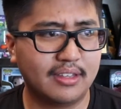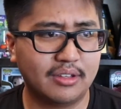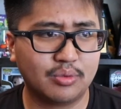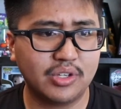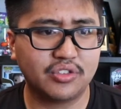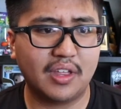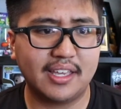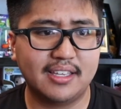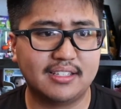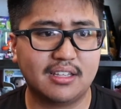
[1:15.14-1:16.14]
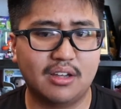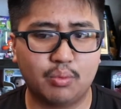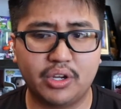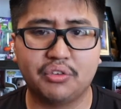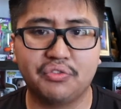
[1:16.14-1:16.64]
Switch Lite is a
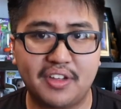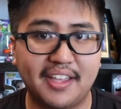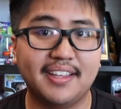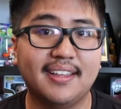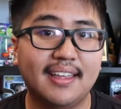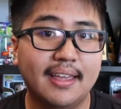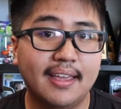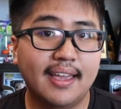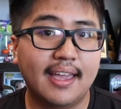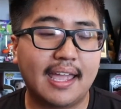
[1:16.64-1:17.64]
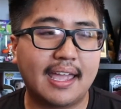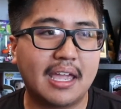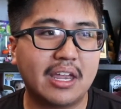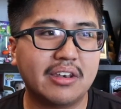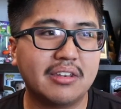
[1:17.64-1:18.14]
real thing,
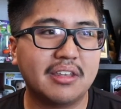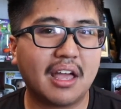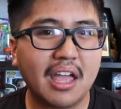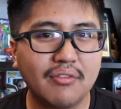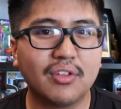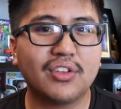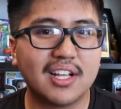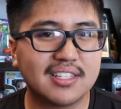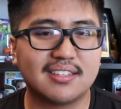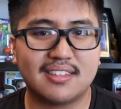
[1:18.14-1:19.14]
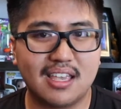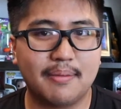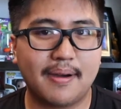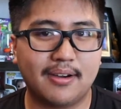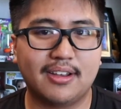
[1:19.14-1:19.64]
and I have a lot to say
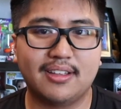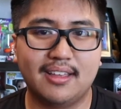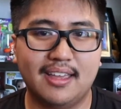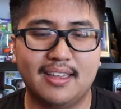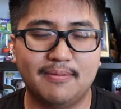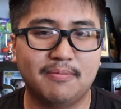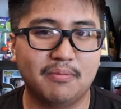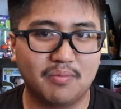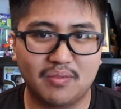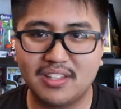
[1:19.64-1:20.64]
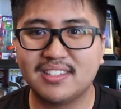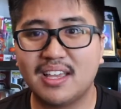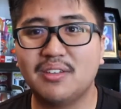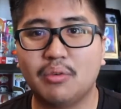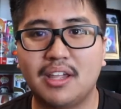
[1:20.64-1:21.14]
about it, and let's
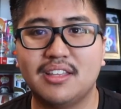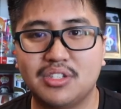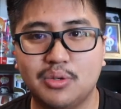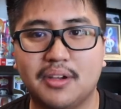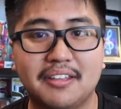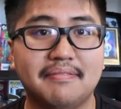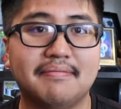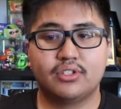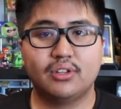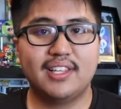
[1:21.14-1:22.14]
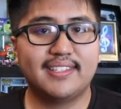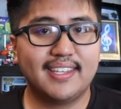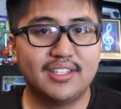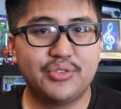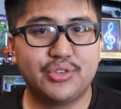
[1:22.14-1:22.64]
get right into it. So let's get
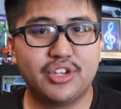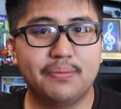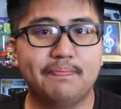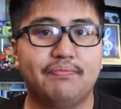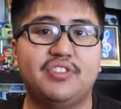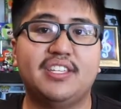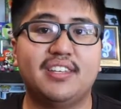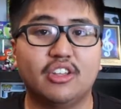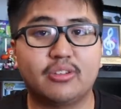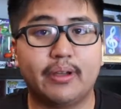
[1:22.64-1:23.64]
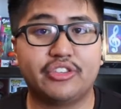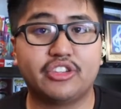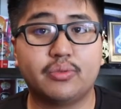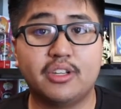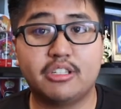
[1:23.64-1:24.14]
into some details about the
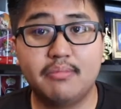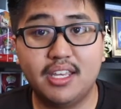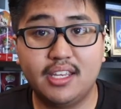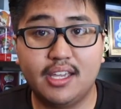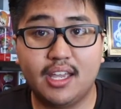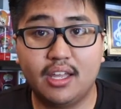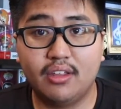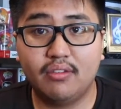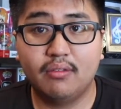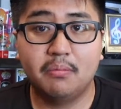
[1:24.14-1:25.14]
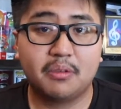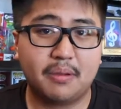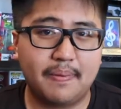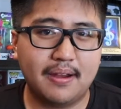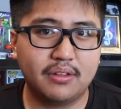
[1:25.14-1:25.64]
Switch Mini and
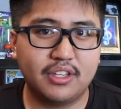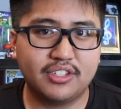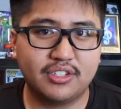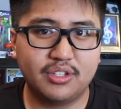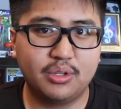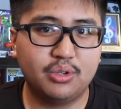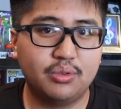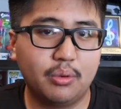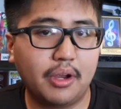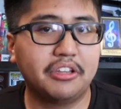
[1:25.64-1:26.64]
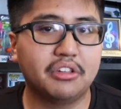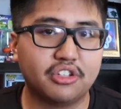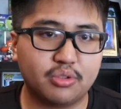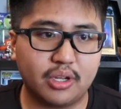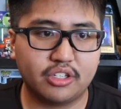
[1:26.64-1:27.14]
compare this to the regular
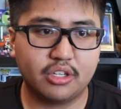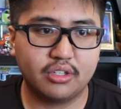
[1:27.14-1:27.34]
Switch.